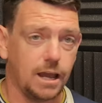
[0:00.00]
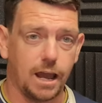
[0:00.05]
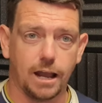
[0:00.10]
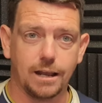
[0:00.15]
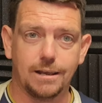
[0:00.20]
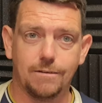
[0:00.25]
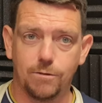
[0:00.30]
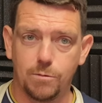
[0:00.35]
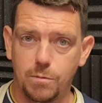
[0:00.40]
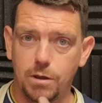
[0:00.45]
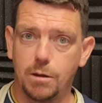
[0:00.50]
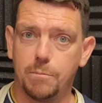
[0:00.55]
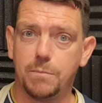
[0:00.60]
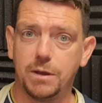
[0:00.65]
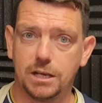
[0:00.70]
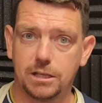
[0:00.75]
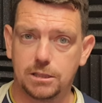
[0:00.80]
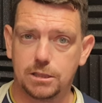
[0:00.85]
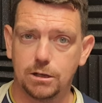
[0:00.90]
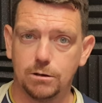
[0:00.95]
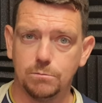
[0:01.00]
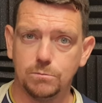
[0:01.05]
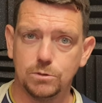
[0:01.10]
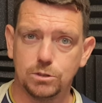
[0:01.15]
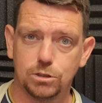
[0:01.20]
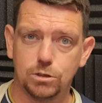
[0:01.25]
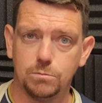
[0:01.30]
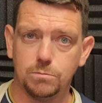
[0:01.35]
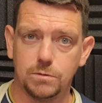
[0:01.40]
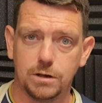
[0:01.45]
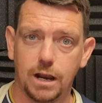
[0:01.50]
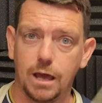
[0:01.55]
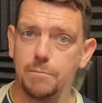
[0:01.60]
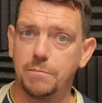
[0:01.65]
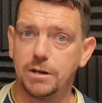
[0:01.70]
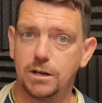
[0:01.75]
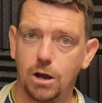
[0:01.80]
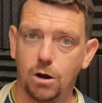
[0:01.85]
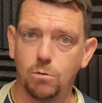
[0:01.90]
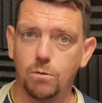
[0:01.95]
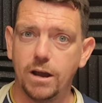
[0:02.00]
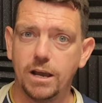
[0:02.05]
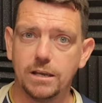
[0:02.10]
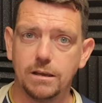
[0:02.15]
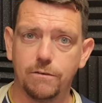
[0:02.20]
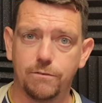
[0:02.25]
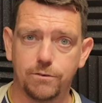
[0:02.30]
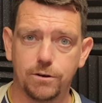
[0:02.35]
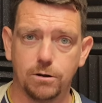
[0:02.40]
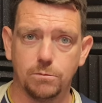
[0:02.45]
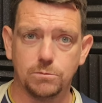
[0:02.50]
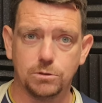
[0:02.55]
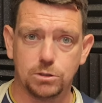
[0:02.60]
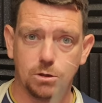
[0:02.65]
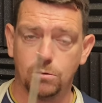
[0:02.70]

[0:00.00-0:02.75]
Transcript: and giving me a big thumbs up and let me know where you're from.